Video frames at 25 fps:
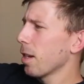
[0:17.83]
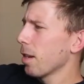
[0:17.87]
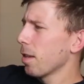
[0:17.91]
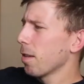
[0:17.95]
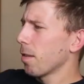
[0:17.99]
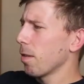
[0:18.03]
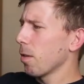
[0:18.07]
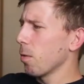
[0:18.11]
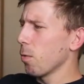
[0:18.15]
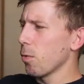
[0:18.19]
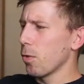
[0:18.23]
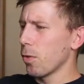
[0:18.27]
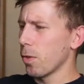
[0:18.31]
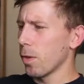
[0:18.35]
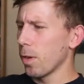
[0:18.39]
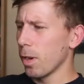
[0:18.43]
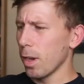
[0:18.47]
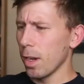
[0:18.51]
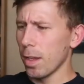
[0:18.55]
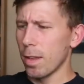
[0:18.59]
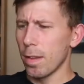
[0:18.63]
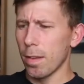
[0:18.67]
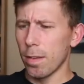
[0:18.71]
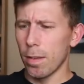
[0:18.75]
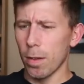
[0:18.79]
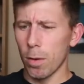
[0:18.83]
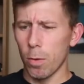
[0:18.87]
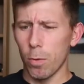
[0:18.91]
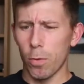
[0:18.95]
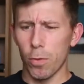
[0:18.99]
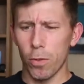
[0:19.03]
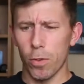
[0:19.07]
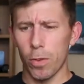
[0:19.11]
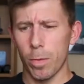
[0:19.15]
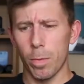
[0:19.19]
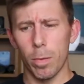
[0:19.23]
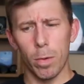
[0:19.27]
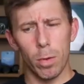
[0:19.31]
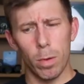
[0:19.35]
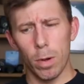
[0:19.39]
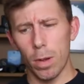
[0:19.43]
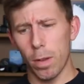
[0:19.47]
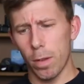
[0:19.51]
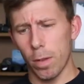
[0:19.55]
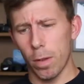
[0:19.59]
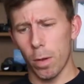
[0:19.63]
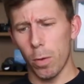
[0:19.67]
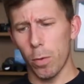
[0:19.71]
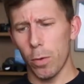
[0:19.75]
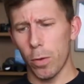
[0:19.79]
It's ultra light, it's ultra small,
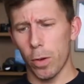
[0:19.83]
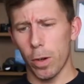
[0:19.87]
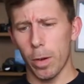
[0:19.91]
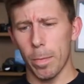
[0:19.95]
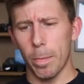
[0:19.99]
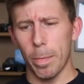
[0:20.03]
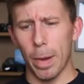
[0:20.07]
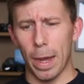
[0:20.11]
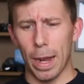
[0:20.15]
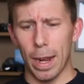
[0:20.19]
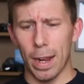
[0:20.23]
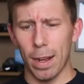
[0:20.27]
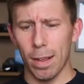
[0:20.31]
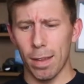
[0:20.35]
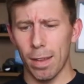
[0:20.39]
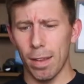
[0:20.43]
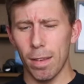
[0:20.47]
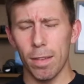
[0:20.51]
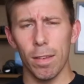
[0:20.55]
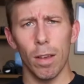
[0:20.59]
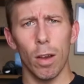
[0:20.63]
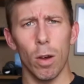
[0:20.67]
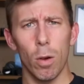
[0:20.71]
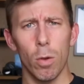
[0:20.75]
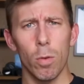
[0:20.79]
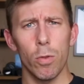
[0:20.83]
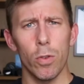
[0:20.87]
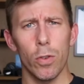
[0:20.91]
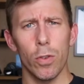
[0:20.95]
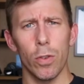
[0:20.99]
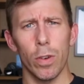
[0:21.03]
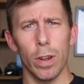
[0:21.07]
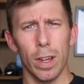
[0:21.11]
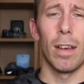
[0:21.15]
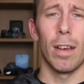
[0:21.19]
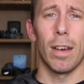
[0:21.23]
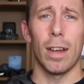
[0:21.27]
it's ultra compact, it's ultra.